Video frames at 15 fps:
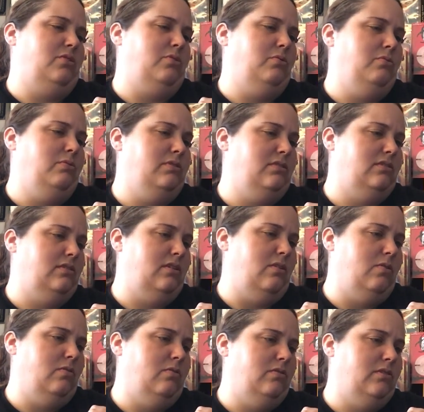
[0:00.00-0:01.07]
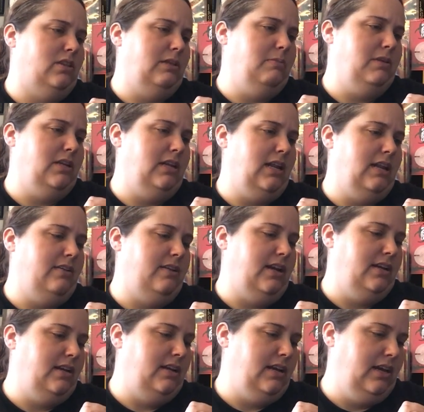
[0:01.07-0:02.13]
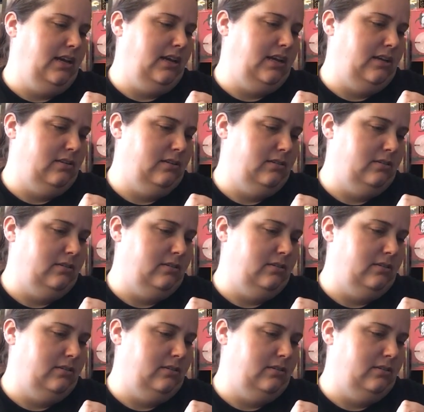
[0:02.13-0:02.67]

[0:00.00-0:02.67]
who's limited out of 99.